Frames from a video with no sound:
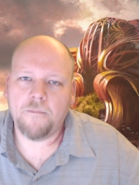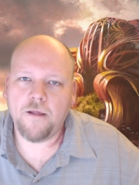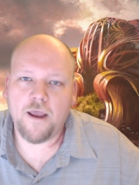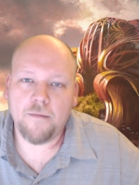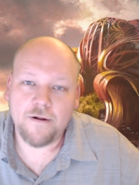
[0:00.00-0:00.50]

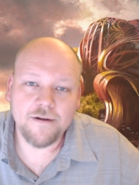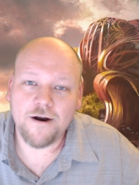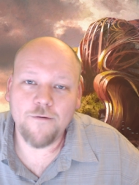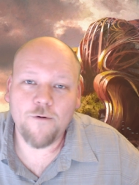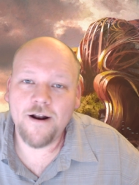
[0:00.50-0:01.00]
playable on
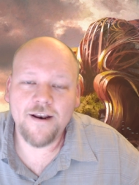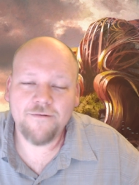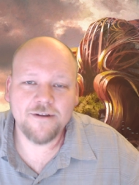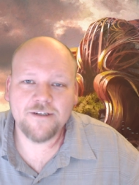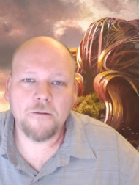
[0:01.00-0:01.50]
turn one, and you
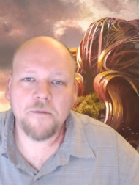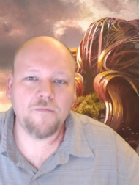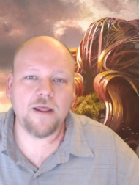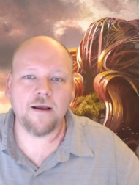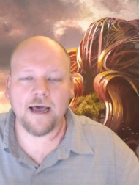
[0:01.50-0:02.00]
want to start
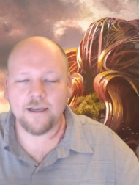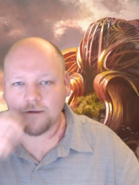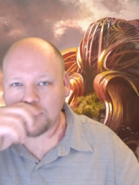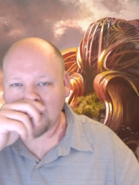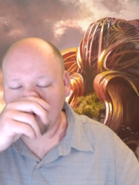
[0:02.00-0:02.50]
pumping out guys
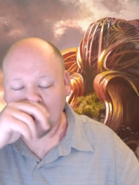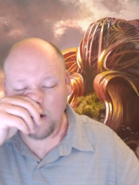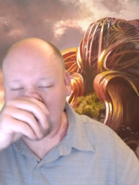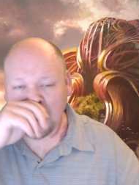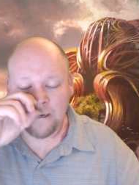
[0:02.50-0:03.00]
on turn
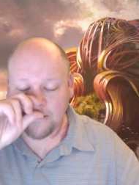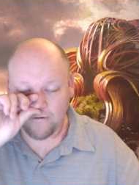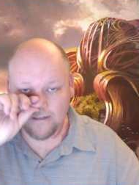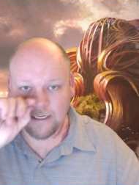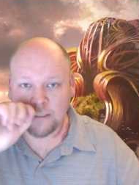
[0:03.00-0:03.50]
three, and then
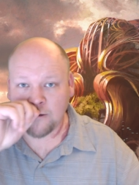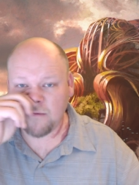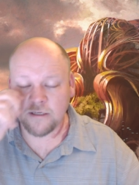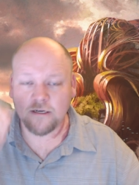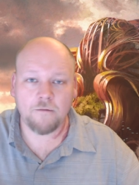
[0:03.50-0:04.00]
turn six, you're able
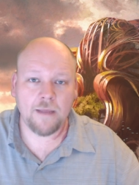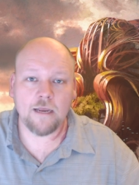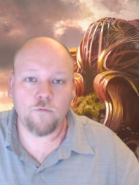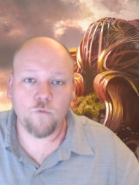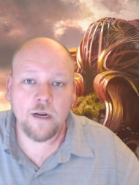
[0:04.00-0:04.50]
to start
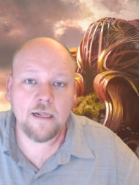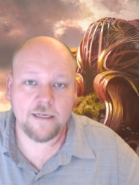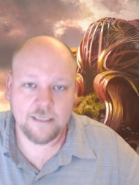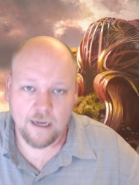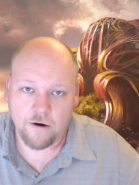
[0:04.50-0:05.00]
making really
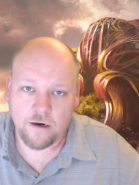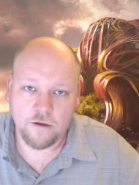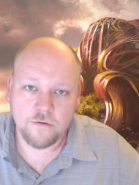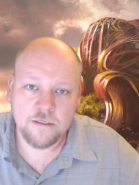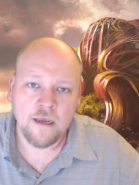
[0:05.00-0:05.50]
scary
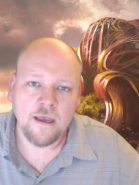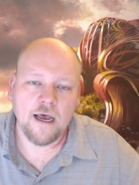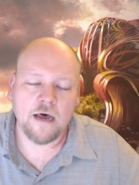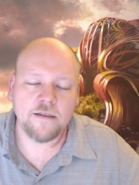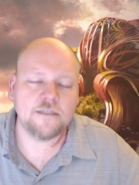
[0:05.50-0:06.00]
dudes.
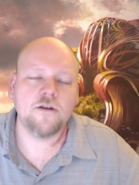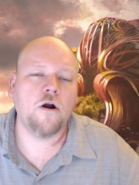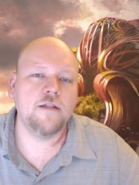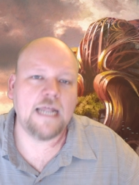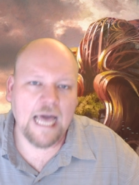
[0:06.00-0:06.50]
Uh, this is a
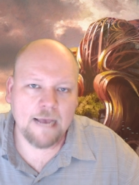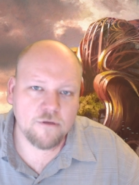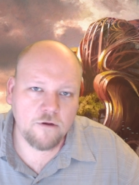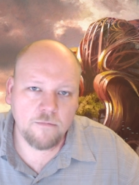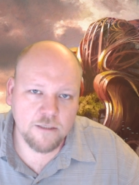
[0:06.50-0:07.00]
card that
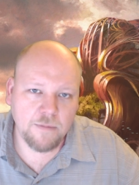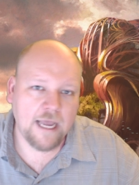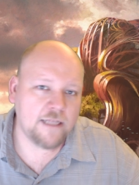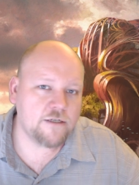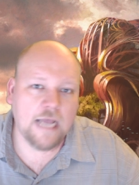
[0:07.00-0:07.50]
absolutely must be
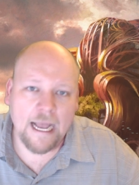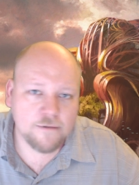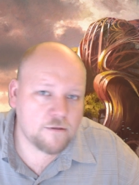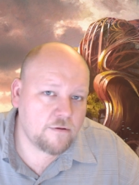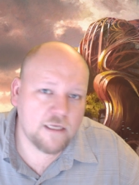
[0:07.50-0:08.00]
answered.
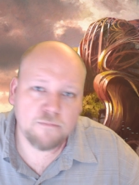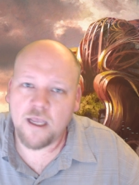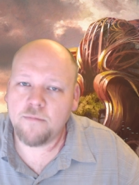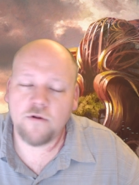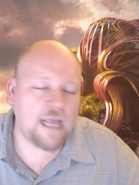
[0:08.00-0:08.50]
Absolutely is
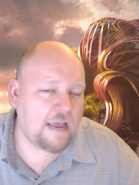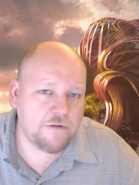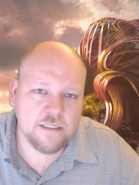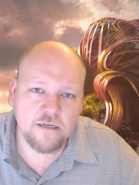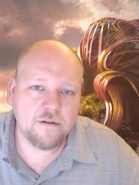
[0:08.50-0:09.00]
playable in
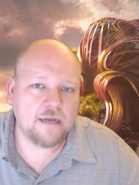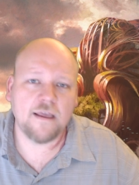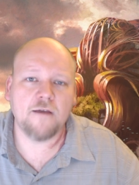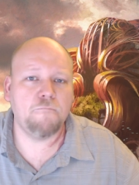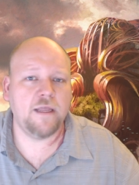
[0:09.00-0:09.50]
every single deck
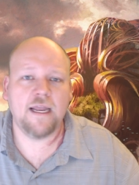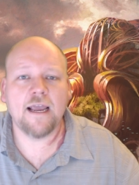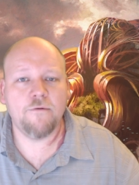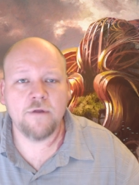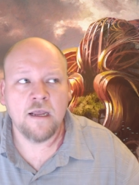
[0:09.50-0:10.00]
that can play it. I
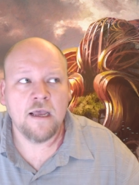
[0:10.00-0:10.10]
would,